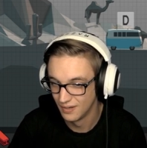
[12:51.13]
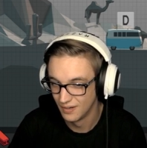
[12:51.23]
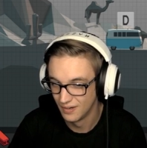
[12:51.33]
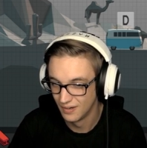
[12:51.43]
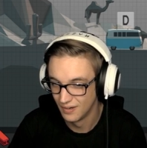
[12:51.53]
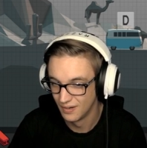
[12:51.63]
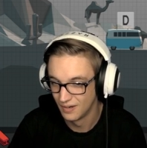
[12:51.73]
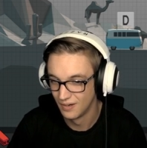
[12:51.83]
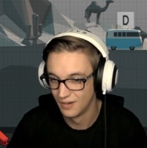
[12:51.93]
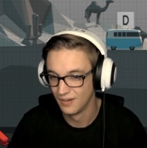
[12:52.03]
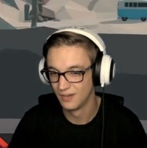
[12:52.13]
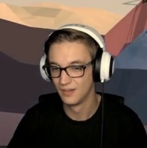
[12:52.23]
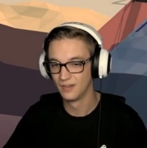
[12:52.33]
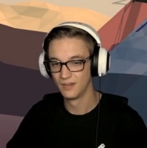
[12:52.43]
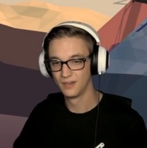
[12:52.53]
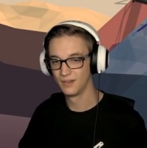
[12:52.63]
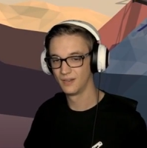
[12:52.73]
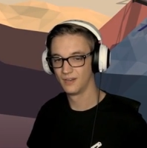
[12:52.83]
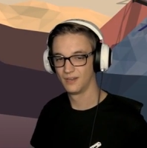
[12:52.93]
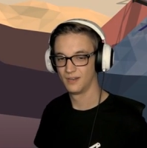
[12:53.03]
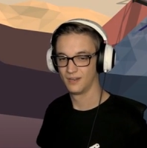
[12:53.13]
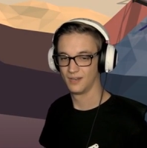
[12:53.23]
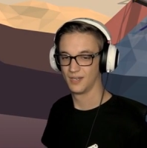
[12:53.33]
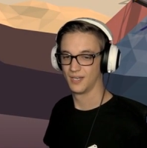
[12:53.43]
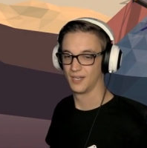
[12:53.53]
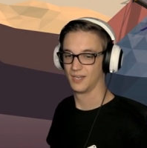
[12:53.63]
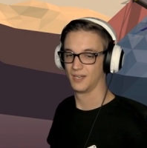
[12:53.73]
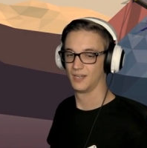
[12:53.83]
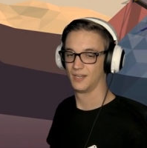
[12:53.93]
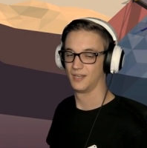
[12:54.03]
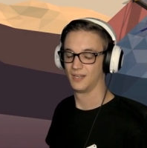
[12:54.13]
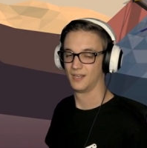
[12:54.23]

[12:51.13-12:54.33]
(silence)